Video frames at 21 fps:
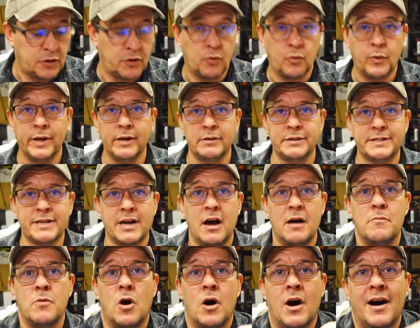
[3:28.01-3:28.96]
the wheels
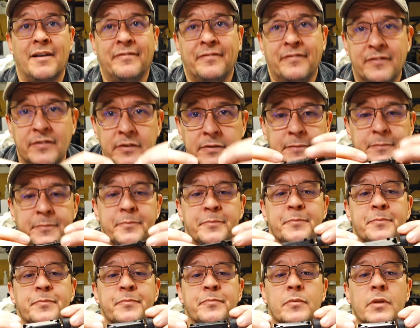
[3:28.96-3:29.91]
come off,
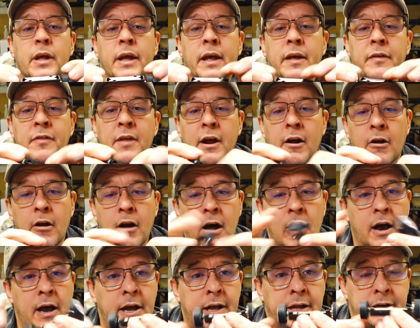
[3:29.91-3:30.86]
and they're
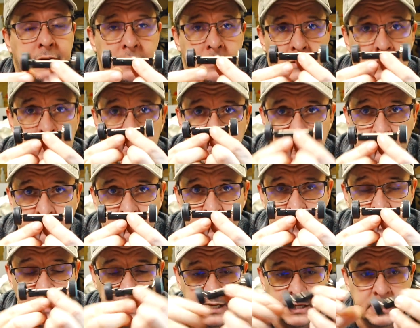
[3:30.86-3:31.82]
on
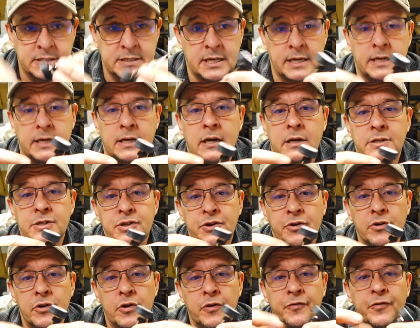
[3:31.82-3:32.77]
these. They
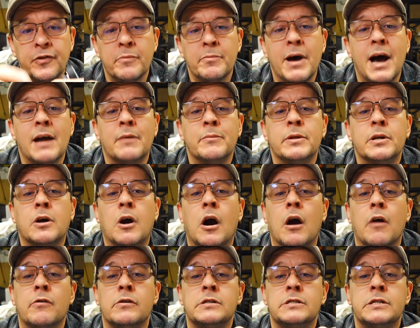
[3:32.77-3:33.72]
unscrew from the bottom of the
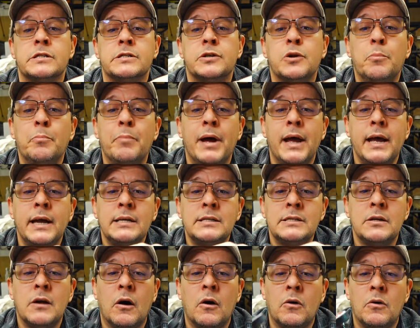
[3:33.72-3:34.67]
car. There's these little pegs
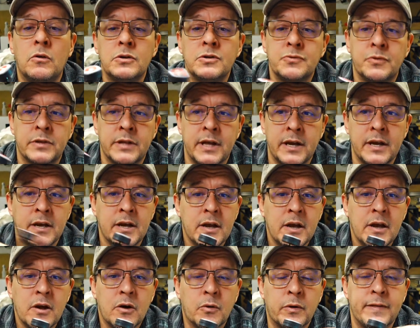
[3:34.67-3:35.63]
and holes where
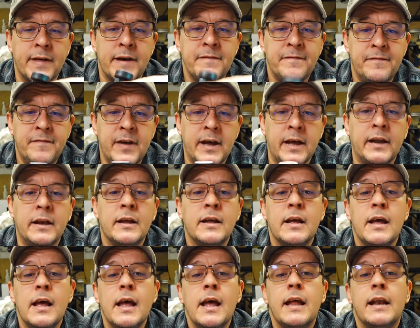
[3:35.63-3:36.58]
they fit.
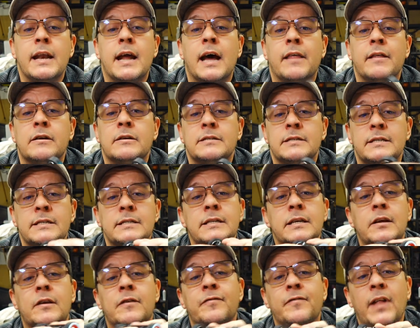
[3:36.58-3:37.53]
Now there's these
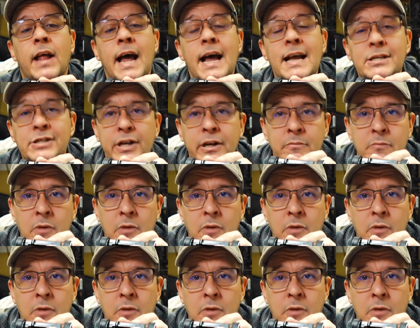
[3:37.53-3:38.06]
little flashing